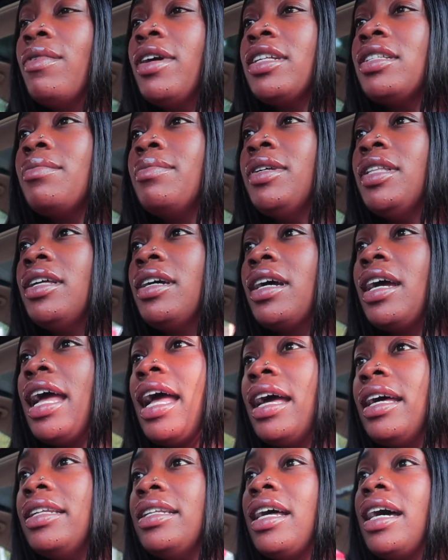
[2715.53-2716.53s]
We had to be there
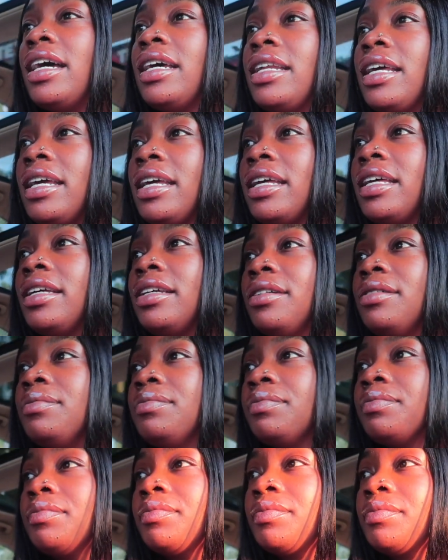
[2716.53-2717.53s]
at nine A
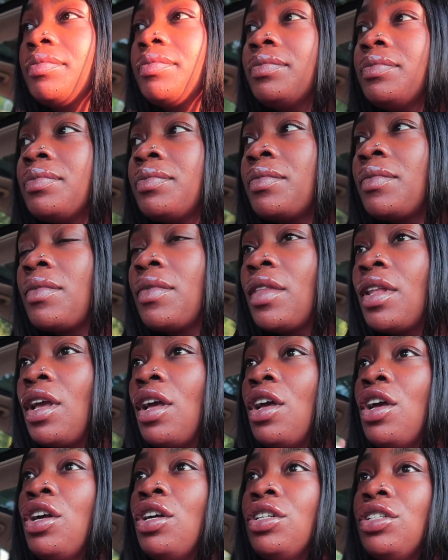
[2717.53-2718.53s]

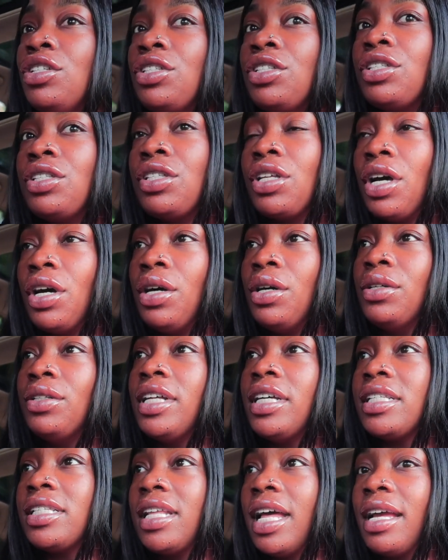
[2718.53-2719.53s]
M So
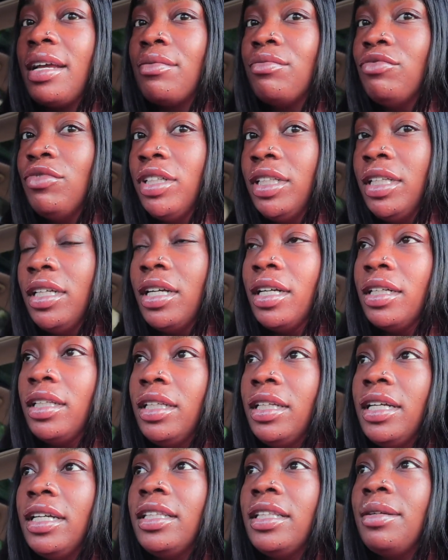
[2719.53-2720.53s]
that's like really
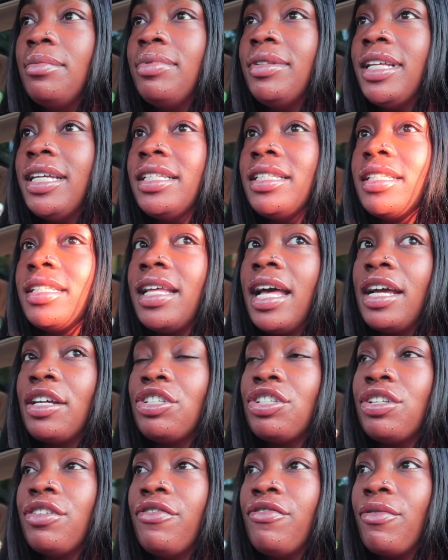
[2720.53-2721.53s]
early, and the place is
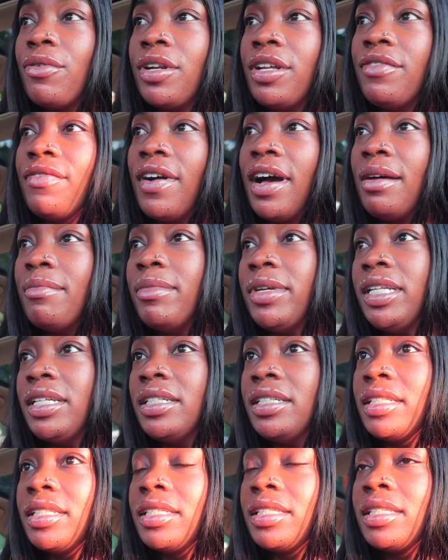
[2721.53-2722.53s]
actually forty-five
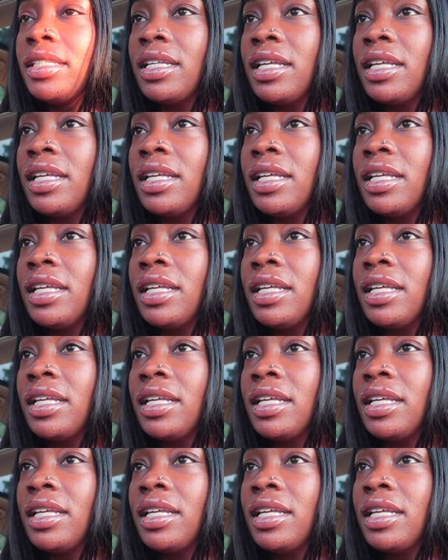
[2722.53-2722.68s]
minutes